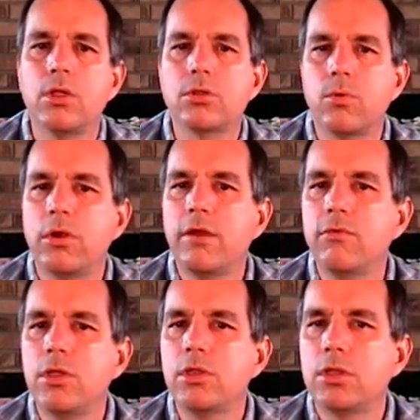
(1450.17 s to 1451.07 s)
So whenever
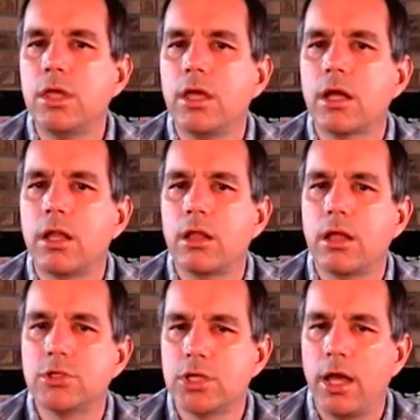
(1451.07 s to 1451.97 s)
you see a
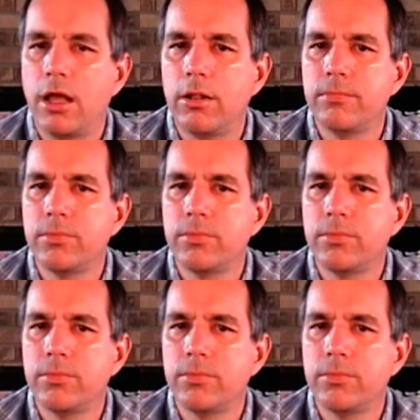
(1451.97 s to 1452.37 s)
child